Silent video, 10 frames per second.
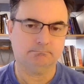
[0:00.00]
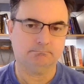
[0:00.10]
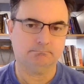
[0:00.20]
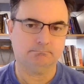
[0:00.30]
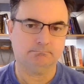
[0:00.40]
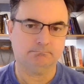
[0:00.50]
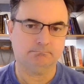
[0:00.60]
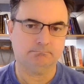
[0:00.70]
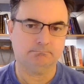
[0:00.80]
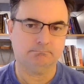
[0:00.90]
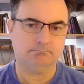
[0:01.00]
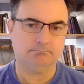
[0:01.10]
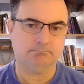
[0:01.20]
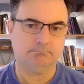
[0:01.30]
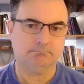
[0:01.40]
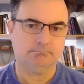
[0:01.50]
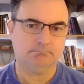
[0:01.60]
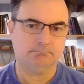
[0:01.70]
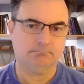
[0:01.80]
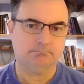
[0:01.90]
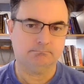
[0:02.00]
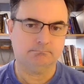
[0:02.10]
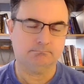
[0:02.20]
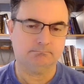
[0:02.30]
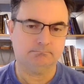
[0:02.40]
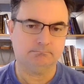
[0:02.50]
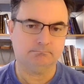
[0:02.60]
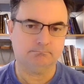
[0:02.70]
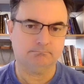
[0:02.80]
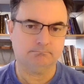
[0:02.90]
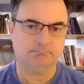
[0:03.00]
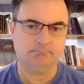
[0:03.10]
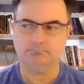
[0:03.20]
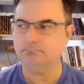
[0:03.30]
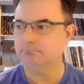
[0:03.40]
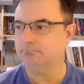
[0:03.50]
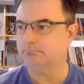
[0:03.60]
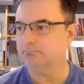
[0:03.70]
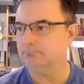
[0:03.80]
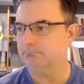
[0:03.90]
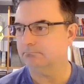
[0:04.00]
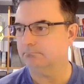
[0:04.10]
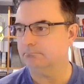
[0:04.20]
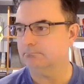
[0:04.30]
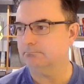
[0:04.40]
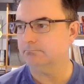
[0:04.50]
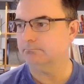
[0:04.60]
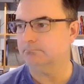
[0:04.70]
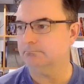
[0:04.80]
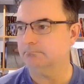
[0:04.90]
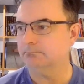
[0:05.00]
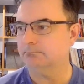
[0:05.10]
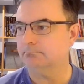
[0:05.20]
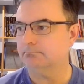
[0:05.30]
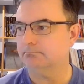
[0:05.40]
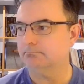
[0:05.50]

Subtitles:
[no speech]